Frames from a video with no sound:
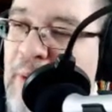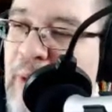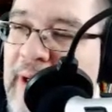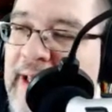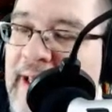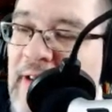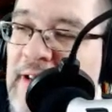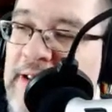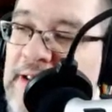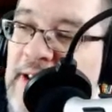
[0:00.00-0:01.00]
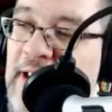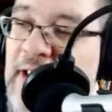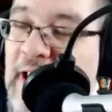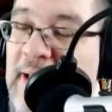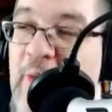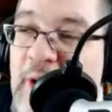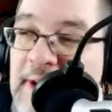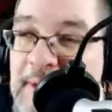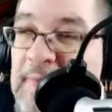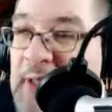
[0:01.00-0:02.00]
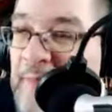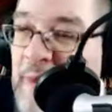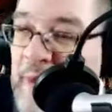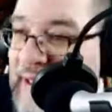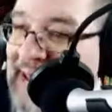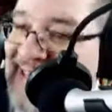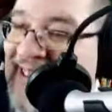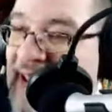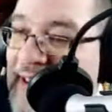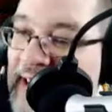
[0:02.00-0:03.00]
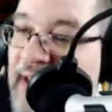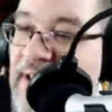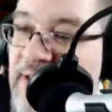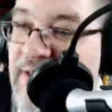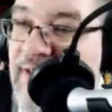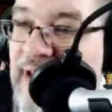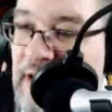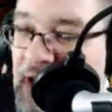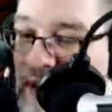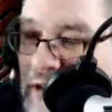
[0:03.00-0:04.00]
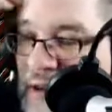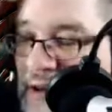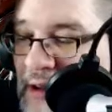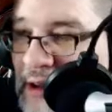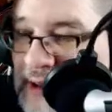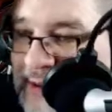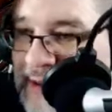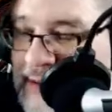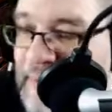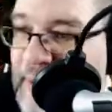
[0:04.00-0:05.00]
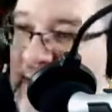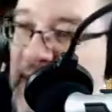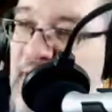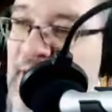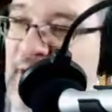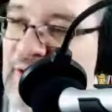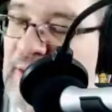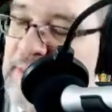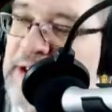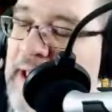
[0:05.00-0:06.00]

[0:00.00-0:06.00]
point here is I'm one of the people that has nothing to fear, ostensibly, from